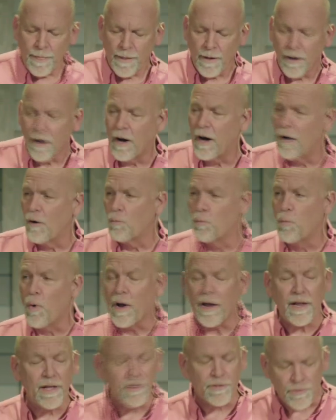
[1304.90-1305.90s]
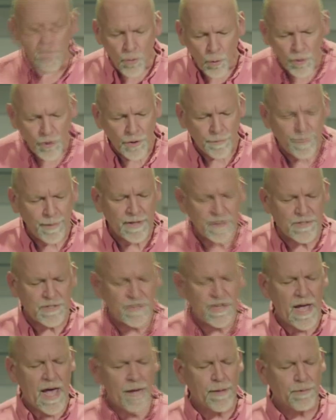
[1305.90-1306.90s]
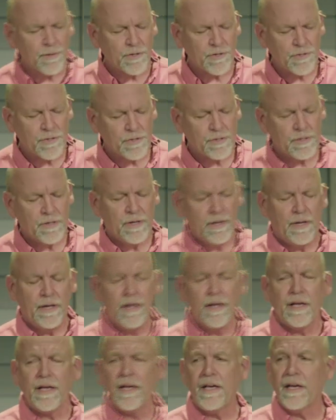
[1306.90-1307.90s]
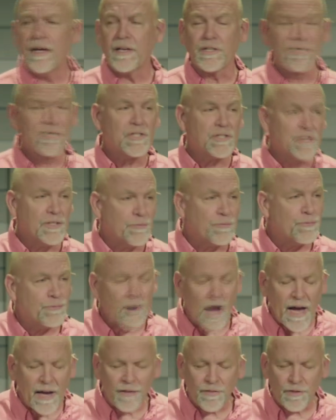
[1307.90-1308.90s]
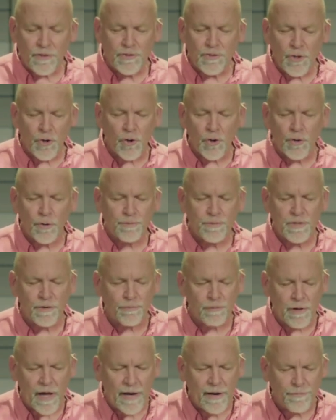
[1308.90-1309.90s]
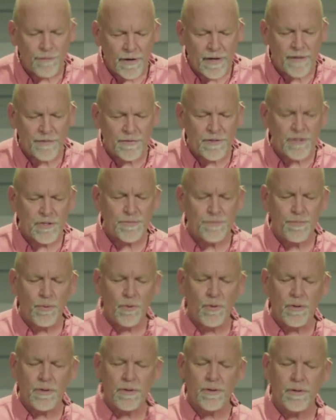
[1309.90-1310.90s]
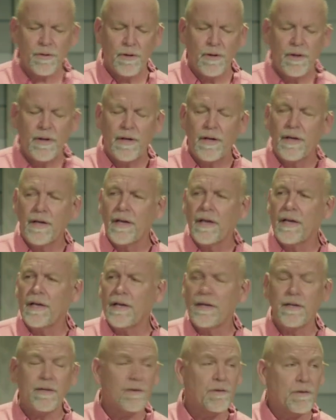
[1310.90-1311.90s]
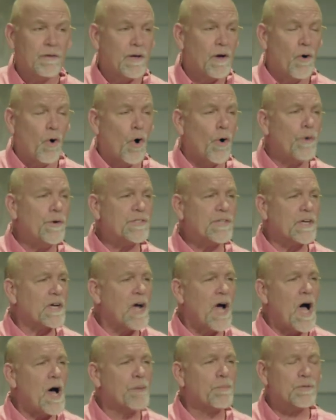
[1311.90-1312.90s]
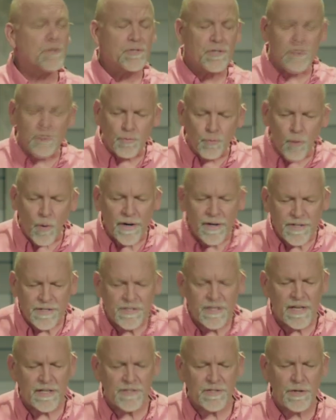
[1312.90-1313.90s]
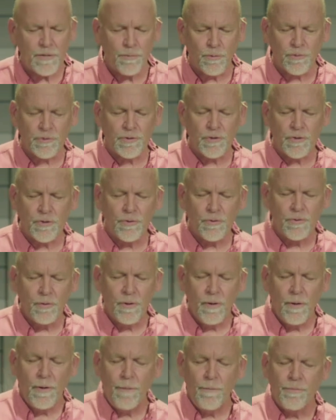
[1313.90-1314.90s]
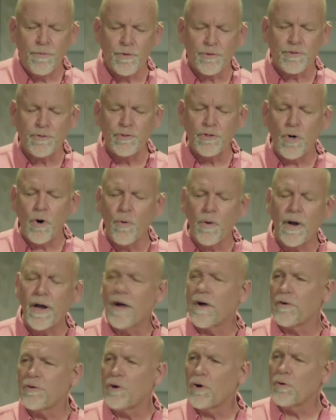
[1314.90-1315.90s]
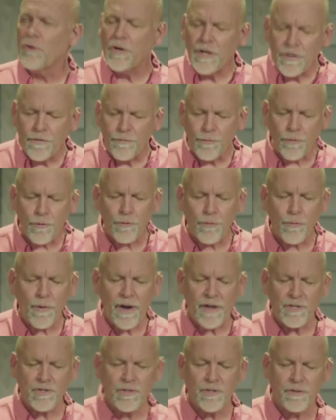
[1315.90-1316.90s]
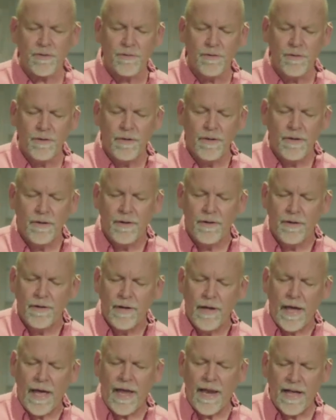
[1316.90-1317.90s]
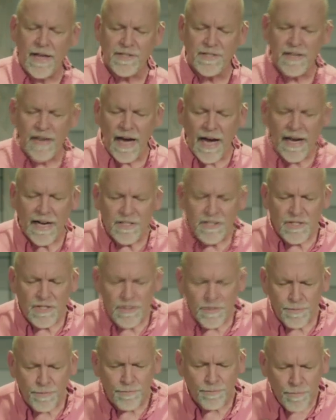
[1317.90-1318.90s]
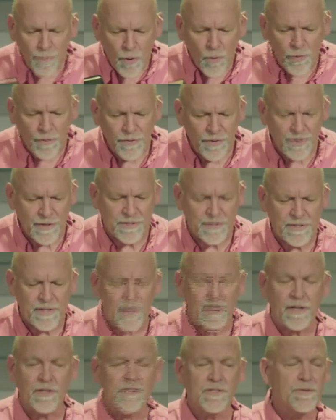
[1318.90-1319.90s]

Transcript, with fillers: uh, what is going to be established. He has defined the terms of life in this book. He always accomplishes what he says he will do. There's no error, no need for correction. And as God spoke these things,